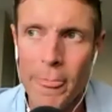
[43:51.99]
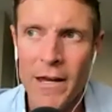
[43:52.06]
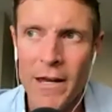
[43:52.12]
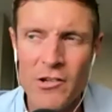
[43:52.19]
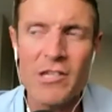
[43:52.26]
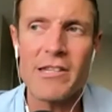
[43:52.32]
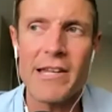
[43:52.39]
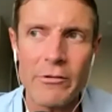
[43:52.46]

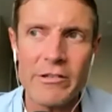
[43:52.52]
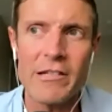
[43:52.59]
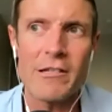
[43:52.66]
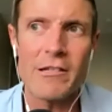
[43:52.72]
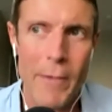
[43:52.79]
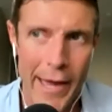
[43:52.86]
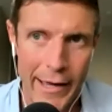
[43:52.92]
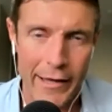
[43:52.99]
She's now since
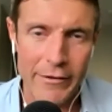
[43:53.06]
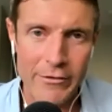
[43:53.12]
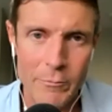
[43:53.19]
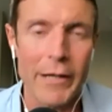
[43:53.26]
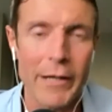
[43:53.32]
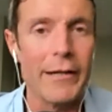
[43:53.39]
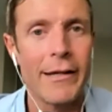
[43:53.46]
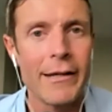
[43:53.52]
passed,
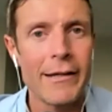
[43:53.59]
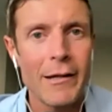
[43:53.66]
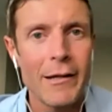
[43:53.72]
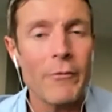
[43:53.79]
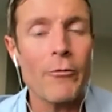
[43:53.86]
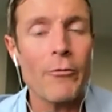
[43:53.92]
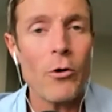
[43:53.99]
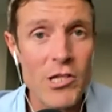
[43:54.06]
but
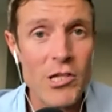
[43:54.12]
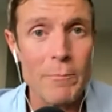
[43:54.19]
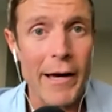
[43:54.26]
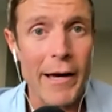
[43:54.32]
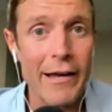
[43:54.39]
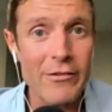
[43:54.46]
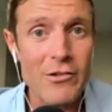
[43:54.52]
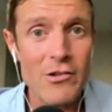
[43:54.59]
before she
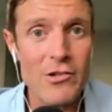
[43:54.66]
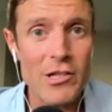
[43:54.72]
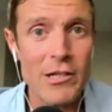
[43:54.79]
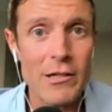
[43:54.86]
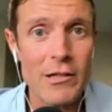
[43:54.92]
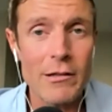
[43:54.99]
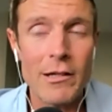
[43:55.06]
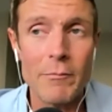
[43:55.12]
passed,
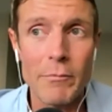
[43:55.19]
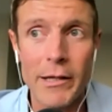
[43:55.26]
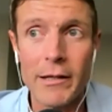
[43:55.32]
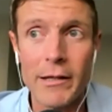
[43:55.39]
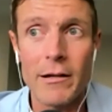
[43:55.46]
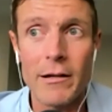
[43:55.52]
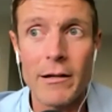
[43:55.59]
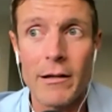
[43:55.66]
she
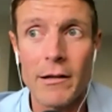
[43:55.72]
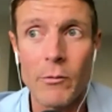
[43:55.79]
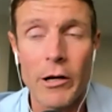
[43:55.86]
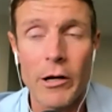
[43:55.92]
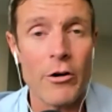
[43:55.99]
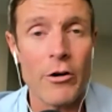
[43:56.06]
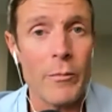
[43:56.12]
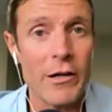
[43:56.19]
competed in the
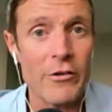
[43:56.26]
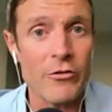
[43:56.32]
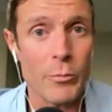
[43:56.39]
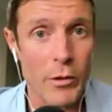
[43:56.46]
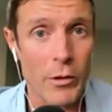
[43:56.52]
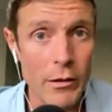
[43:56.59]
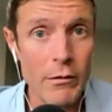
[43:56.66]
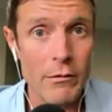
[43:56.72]
100-meter
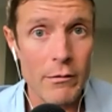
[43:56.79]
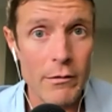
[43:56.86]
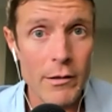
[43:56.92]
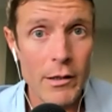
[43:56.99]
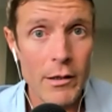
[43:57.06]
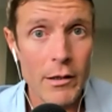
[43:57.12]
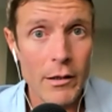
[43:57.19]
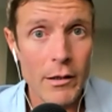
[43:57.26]
sprint.
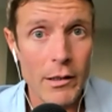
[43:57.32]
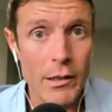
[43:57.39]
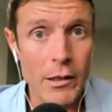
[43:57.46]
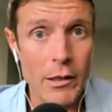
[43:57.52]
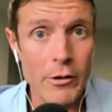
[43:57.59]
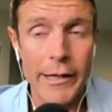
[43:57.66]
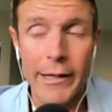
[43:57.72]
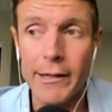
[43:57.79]

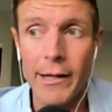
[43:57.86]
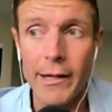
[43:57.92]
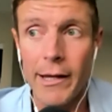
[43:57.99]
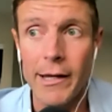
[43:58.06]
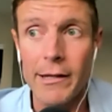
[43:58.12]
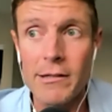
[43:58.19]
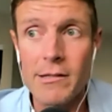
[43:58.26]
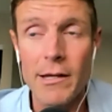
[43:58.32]

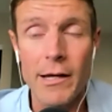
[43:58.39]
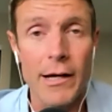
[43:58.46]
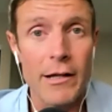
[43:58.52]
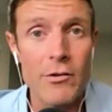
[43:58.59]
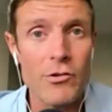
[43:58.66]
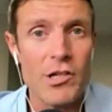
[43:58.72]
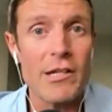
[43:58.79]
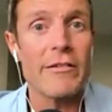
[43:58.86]
And
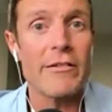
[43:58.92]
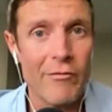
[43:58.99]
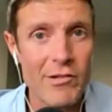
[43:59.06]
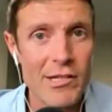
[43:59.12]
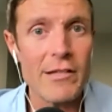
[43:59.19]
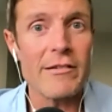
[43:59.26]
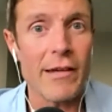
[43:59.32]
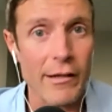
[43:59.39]
she did
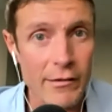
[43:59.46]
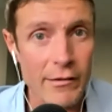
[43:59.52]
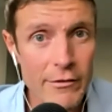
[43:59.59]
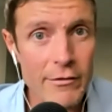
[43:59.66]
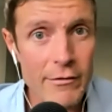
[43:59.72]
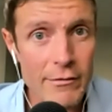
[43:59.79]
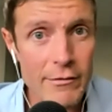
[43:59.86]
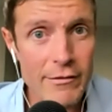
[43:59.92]
17 seconds.